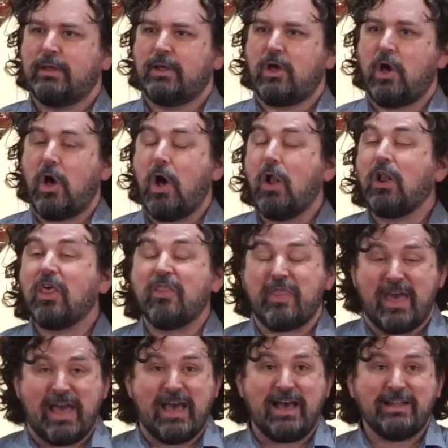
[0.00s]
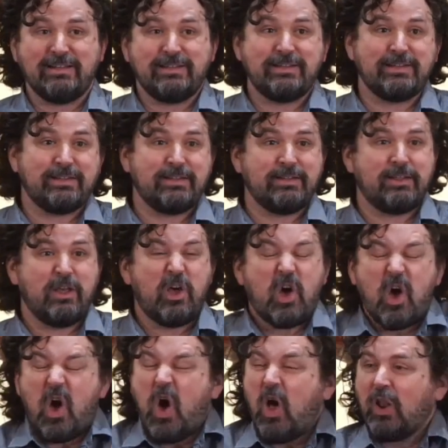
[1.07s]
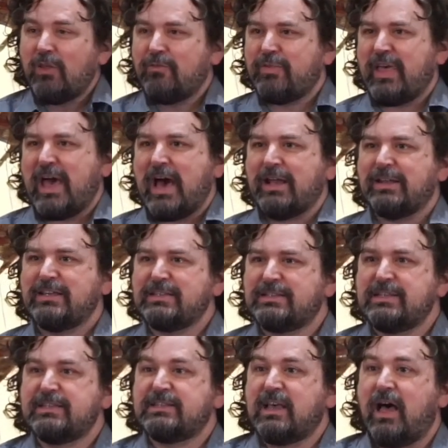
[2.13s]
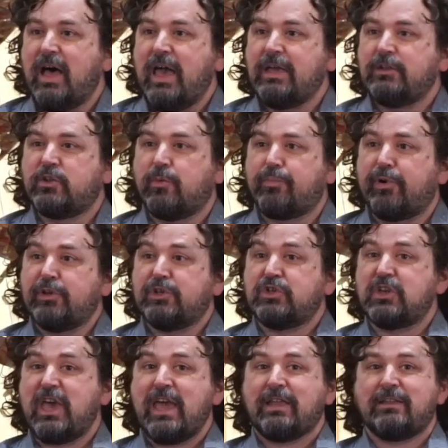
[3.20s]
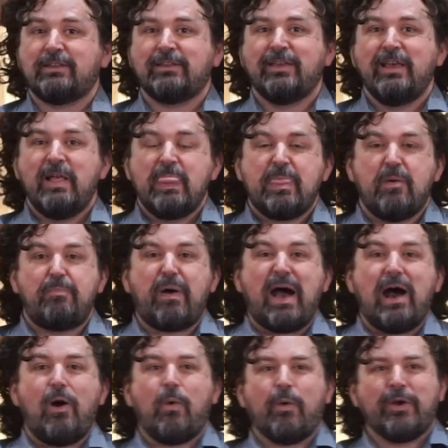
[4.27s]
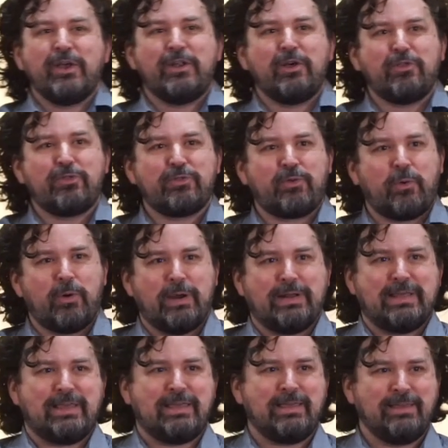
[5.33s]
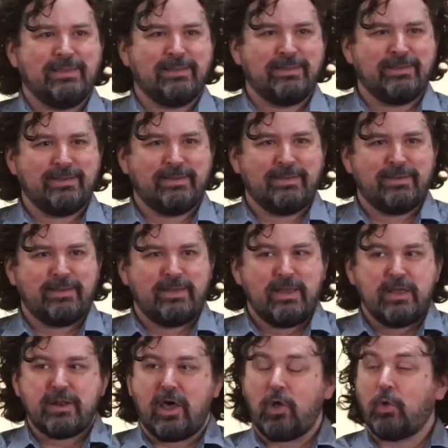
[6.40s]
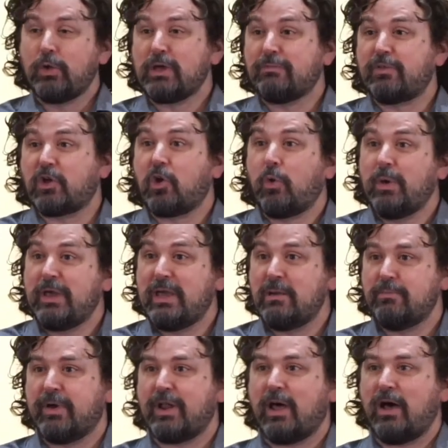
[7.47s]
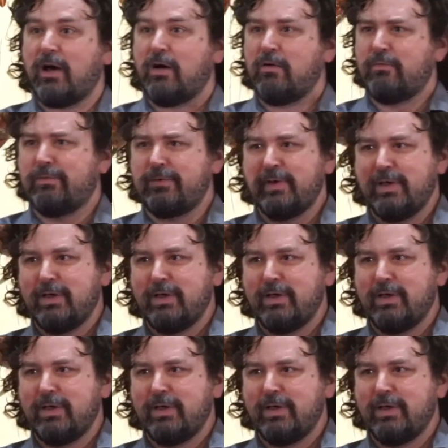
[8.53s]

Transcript: all of that is designed to project the power and authority, not only of the Queen, but of